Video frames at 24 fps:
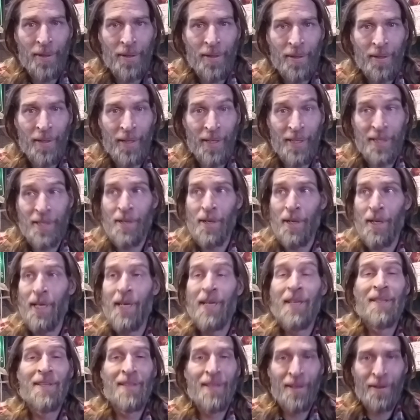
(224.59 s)
It's
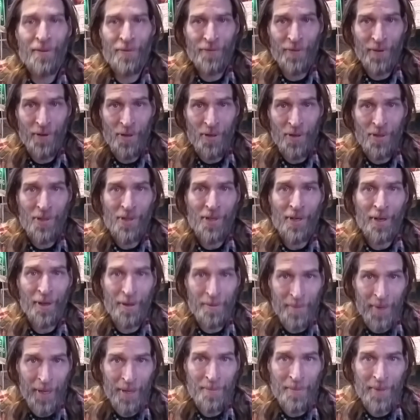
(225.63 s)
in the First
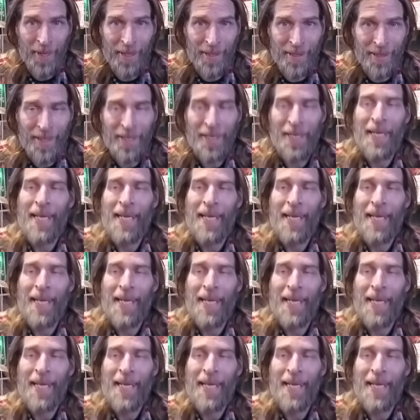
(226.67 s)
Amendment.